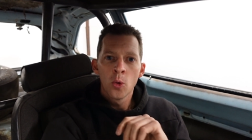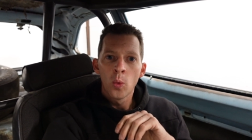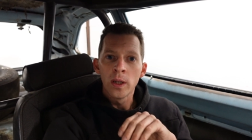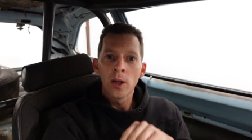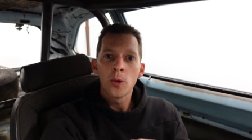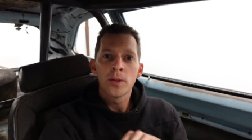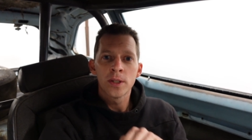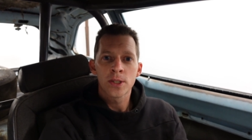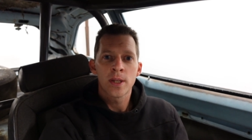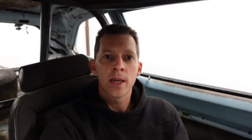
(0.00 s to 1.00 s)
we loaded
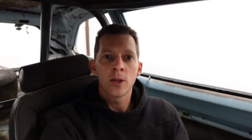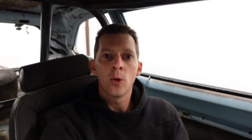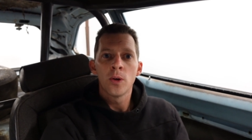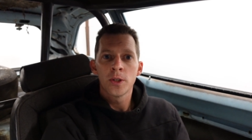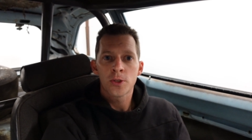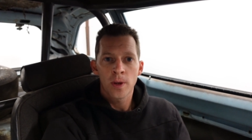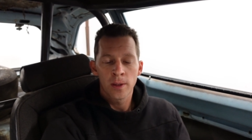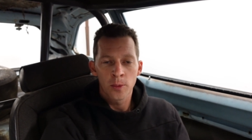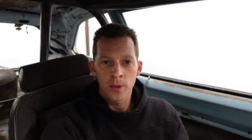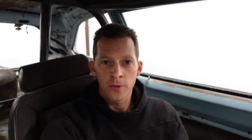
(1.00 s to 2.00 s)
this thing on the
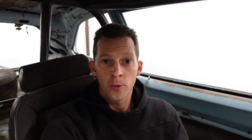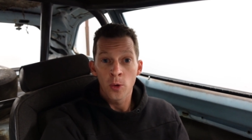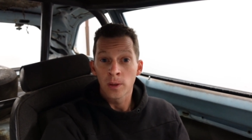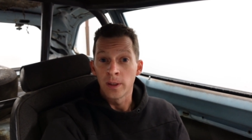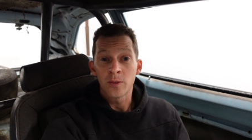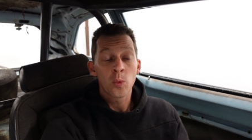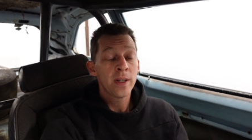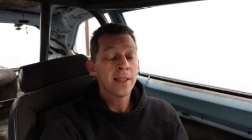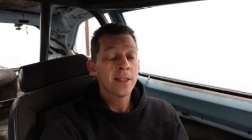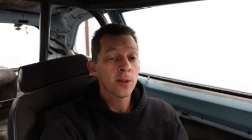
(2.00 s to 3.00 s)
trailer with a forklift. We didn't